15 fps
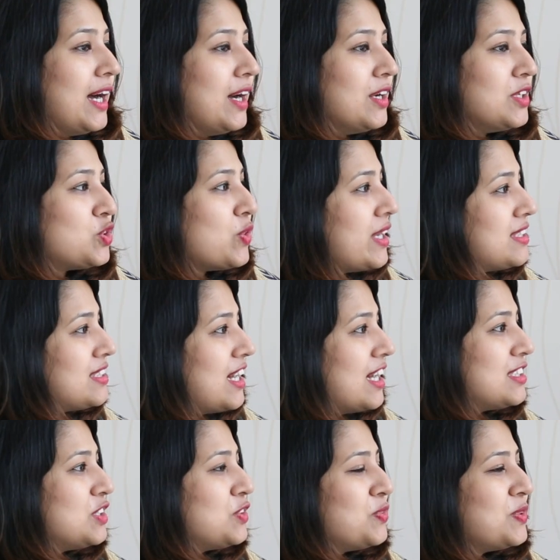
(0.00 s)
So I
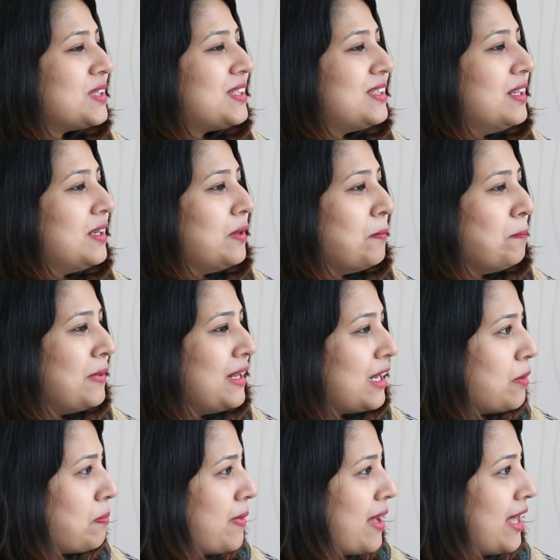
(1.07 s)
started with the
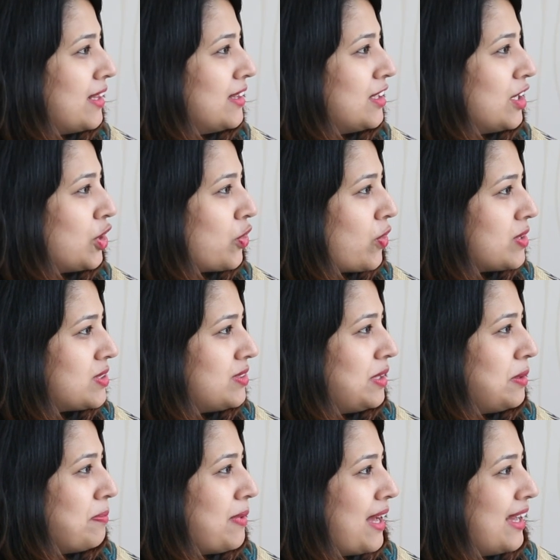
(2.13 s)
milkman, the
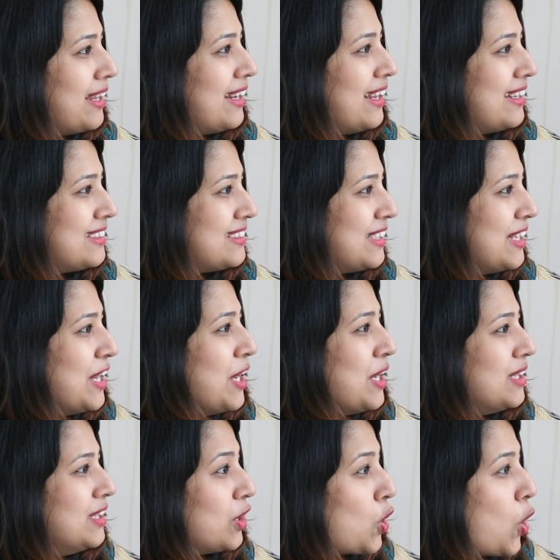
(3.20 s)
grocery man, and
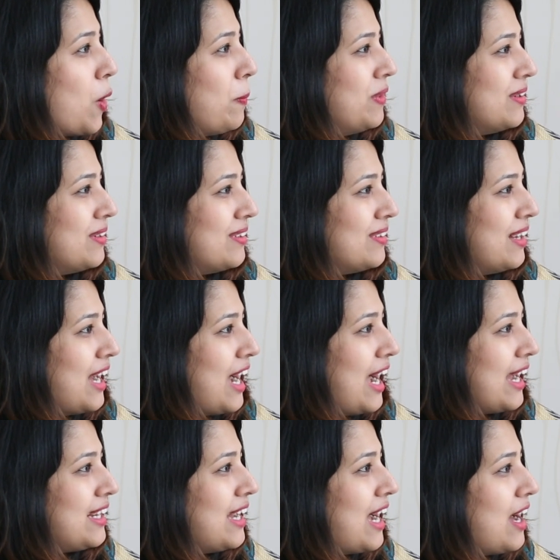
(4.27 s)
the cobbler.
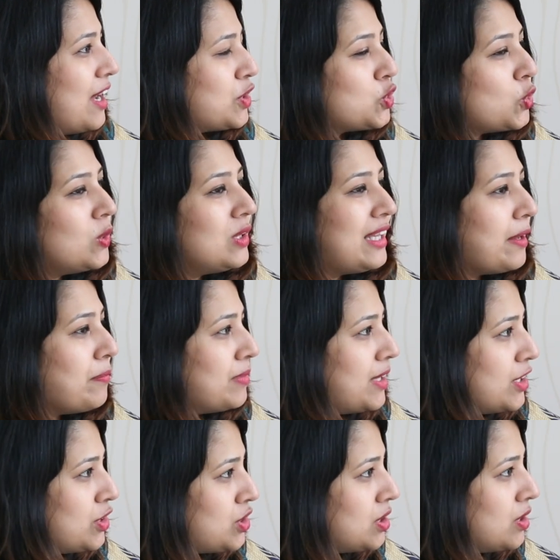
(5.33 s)
I told them
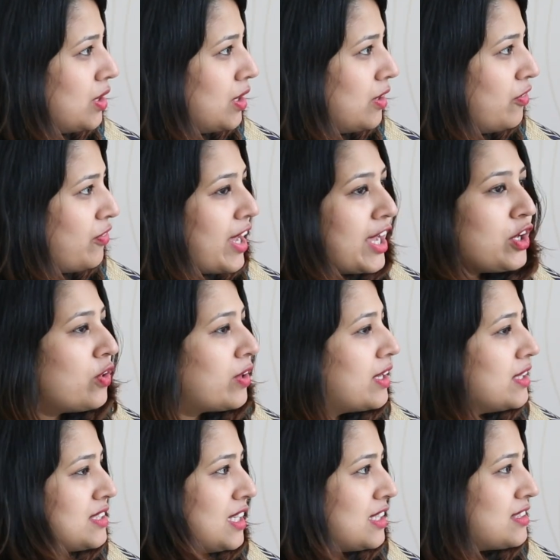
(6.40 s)
that where your
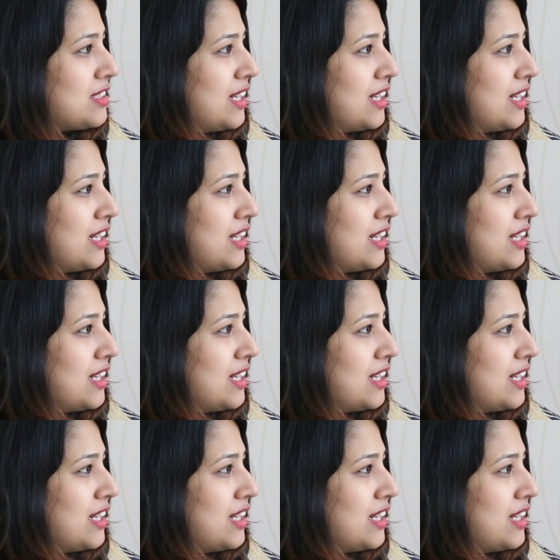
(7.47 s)
kids are